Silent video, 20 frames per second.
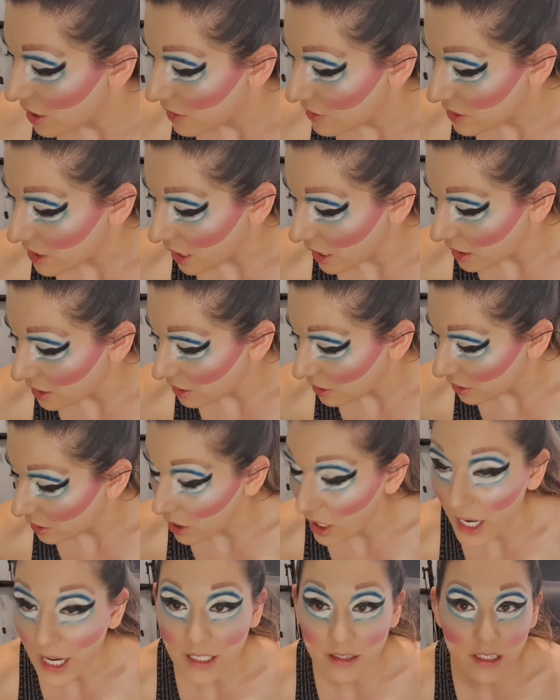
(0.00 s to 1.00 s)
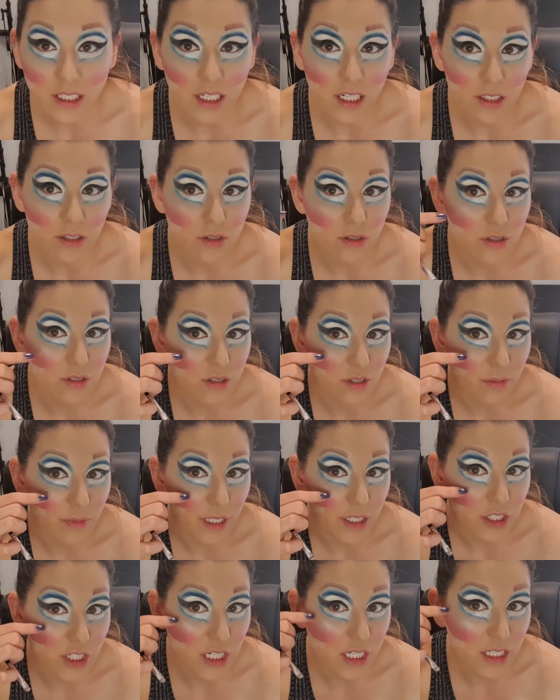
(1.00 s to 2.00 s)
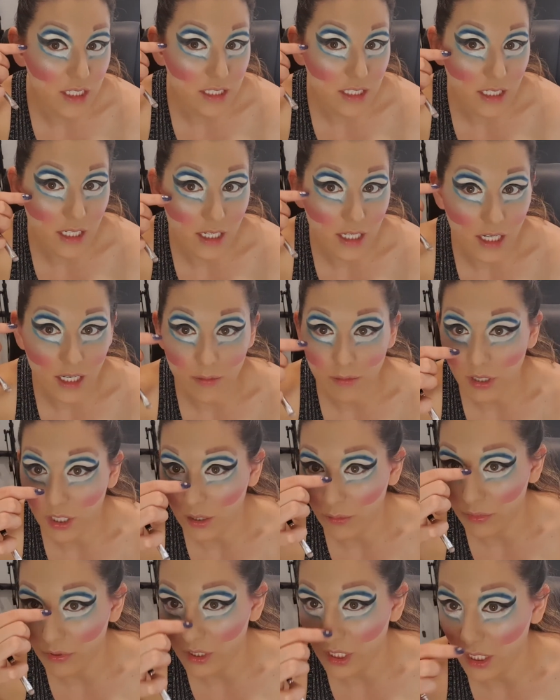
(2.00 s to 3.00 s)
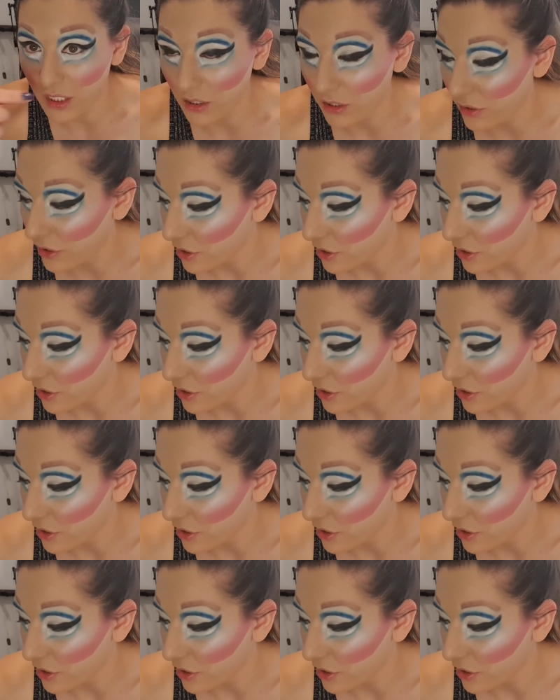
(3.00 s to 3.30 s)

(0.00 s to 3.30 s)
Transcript: that light that I used on my cheeks here, and we're going to put that on the